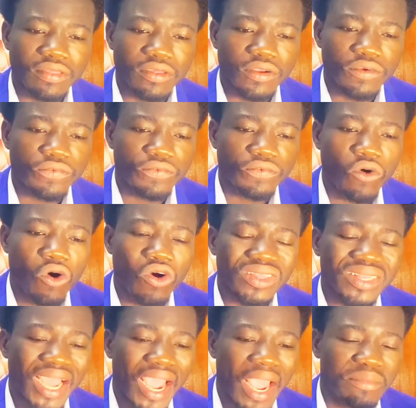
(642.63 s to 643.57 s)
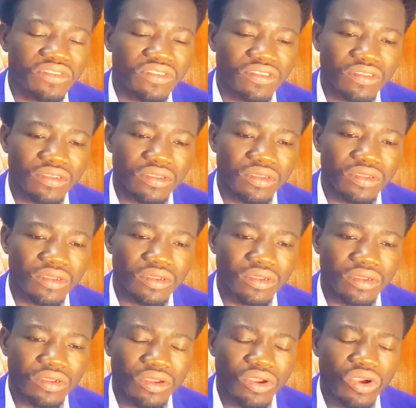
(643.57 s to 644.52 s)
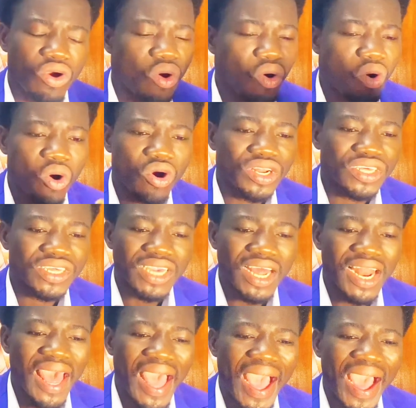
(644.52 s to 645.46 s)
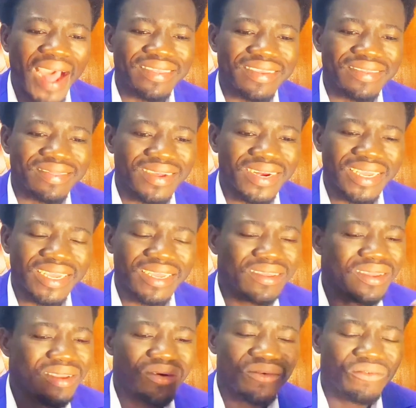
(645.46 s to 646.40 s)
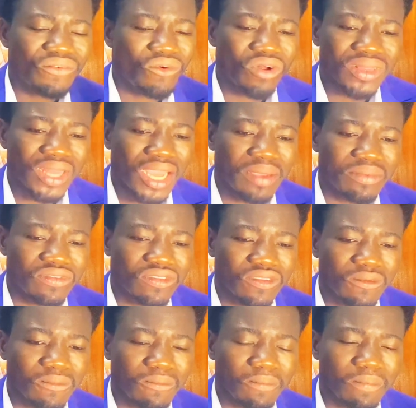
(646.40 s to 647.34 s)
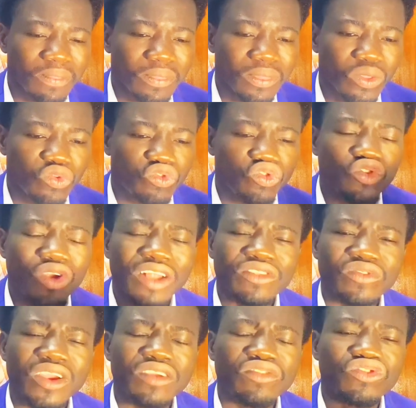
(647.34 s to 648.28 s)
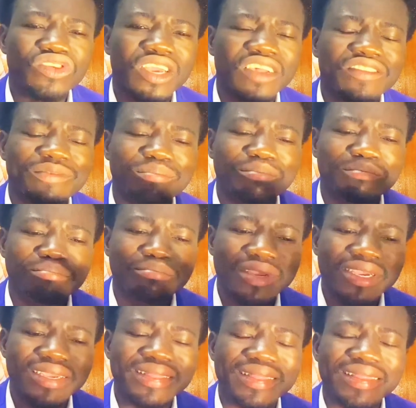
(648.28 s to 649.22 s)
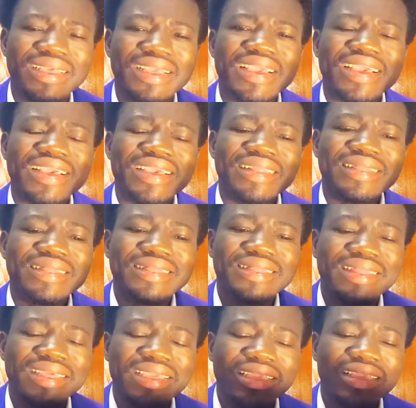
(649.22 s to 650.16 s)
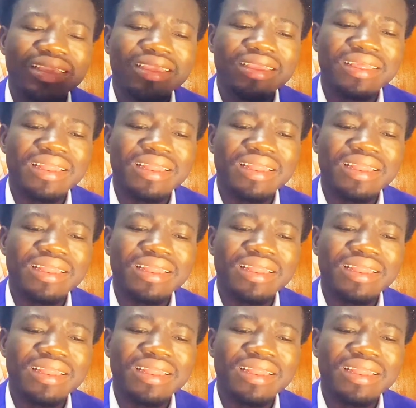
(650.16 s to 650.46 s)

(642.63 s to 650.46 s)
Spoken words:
4 times. Or the child adds 3 4 times. So you are trying to just make the